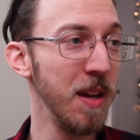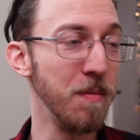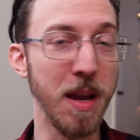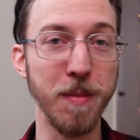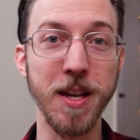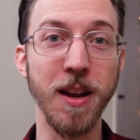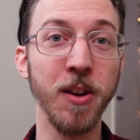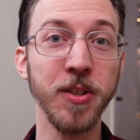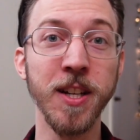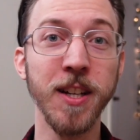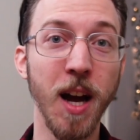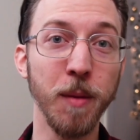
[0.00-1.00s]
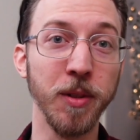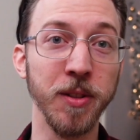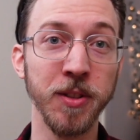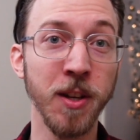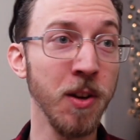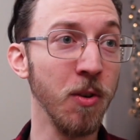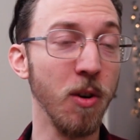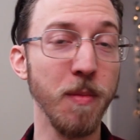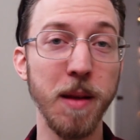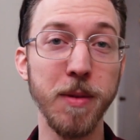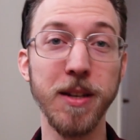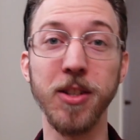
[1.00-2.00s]
maybe hunting goblins, or
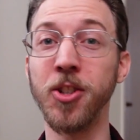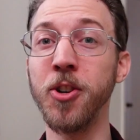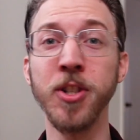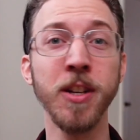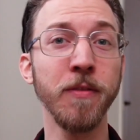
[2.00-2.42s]
maybe searching